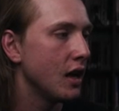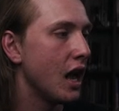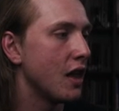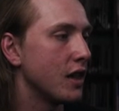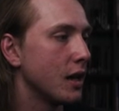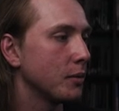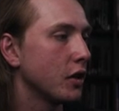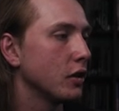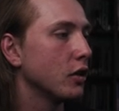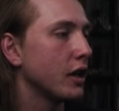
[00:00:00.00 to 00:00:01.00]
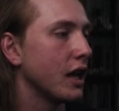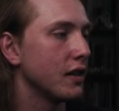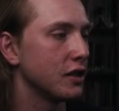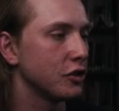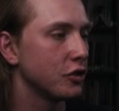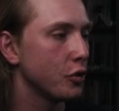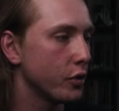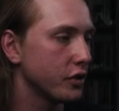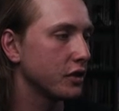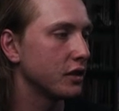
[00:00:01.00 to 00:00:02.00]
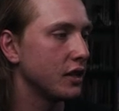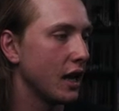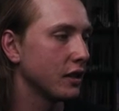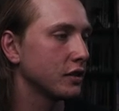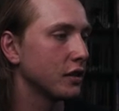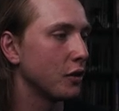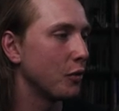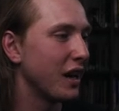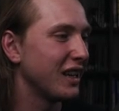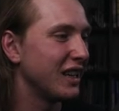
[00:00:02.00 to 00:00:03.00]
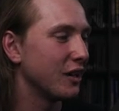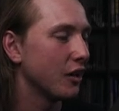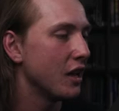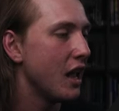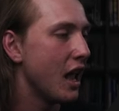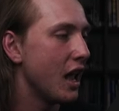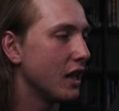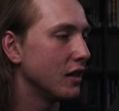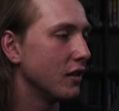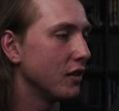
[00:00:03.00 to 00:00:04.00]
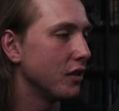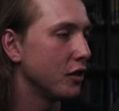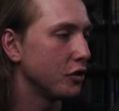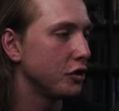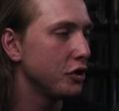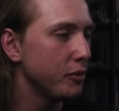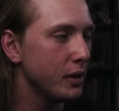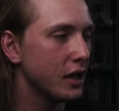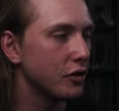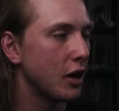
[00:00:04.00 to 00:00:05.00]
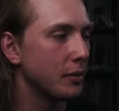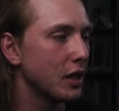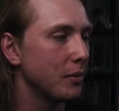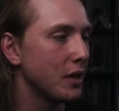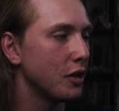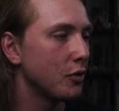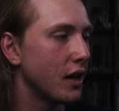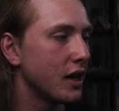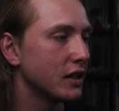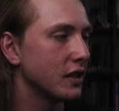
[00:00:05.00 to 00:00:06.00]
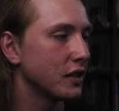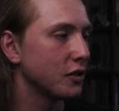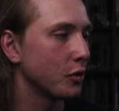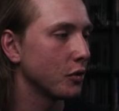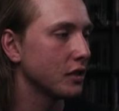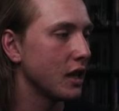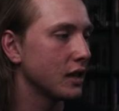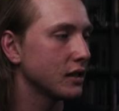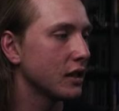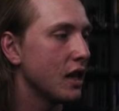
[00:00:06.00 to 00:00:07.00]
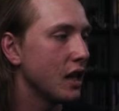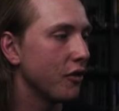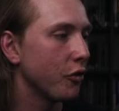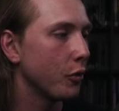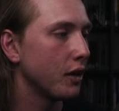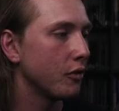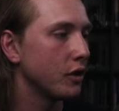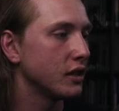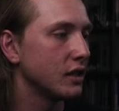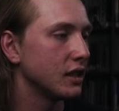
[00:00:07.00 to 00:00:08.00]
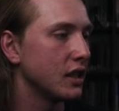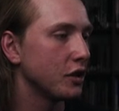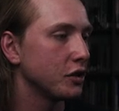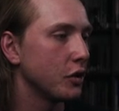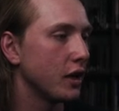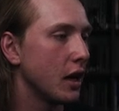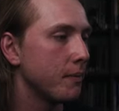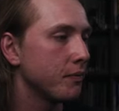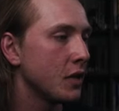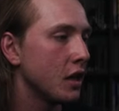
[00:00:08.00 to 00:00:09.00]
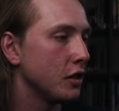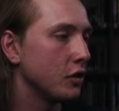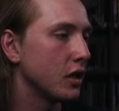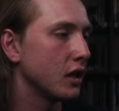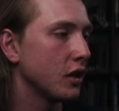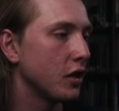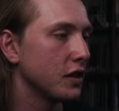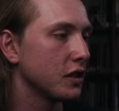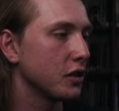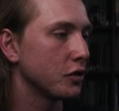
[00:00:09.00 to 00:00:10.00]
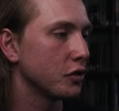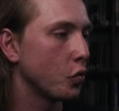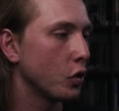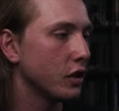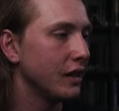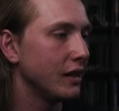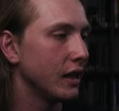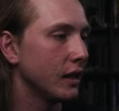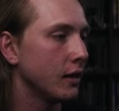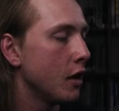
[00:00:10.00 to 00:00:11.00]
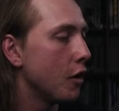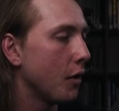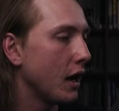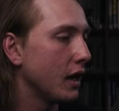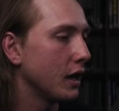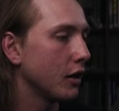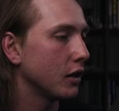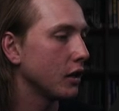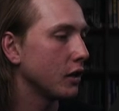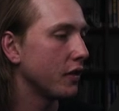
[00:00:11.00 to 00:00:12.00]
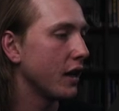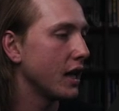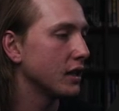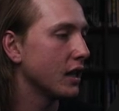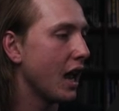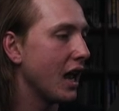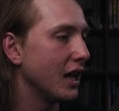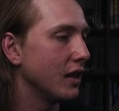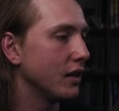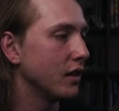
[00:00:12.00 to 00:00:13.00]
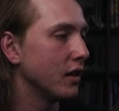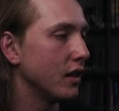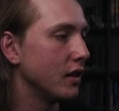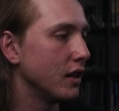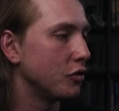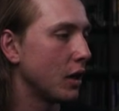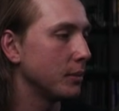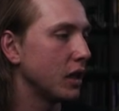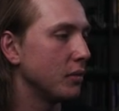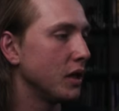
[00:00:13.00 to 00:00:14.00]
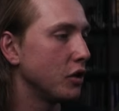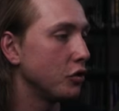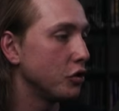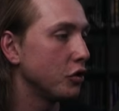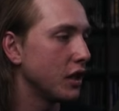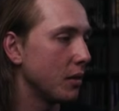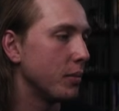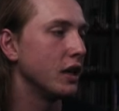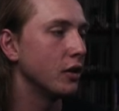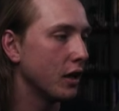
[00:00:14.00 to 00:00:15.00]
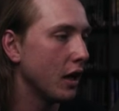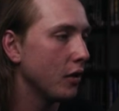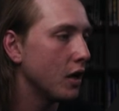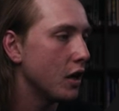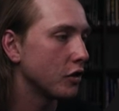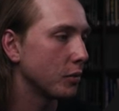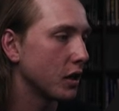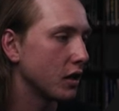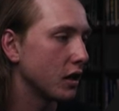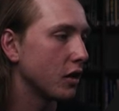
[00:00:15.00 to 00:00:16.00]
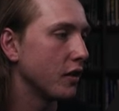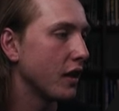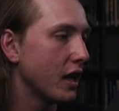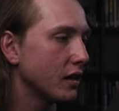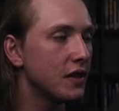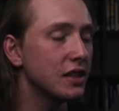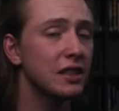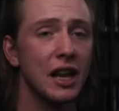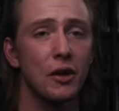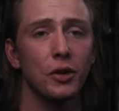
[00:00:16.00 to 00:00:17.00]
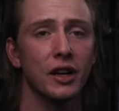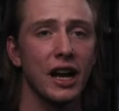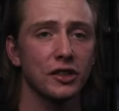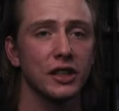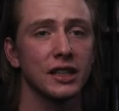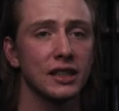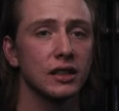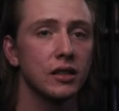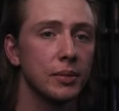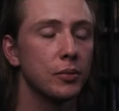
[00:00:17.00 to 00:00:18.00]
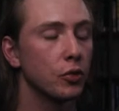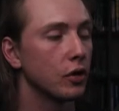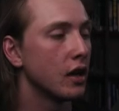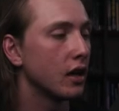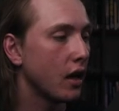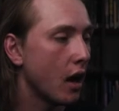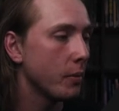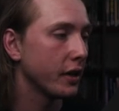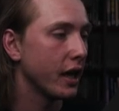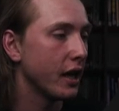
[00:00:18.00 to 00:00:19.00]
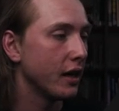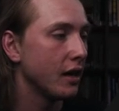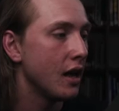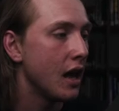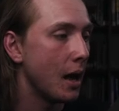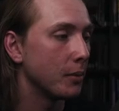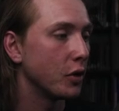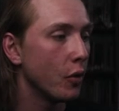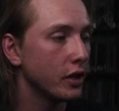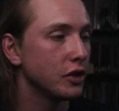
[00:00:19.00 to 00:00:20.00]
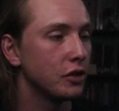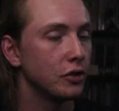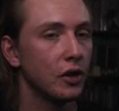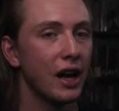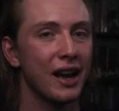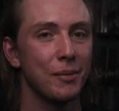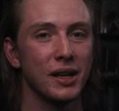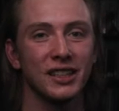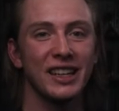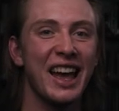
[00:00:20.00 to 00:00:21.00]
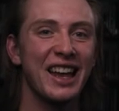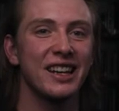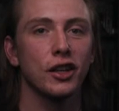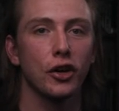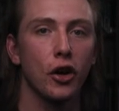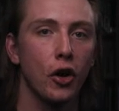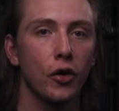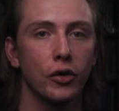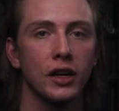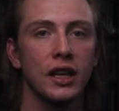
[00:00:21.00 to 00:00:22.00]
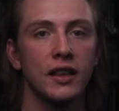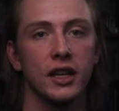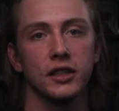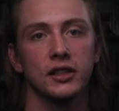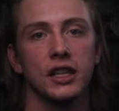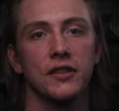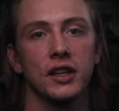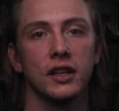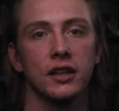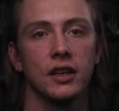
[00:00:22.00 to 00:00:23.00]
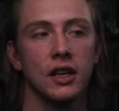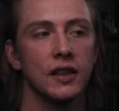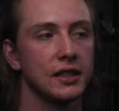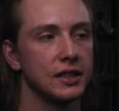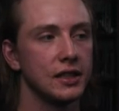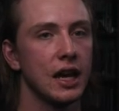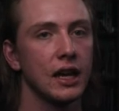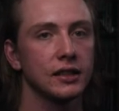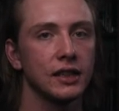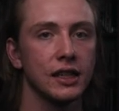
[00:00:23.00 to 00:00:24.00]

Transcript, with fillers: and then I'm gonna look at this source text right here. And there should be a drop down menu right next to the source text. If for whatever reason it's not showing up, you can click on this little swirly thing right here. Click on that and the drop down menu should appear now. So I'm gonna click on that. This is now where it actually gets a little bit more complicated. I'm going to basically edit the code that is giving this text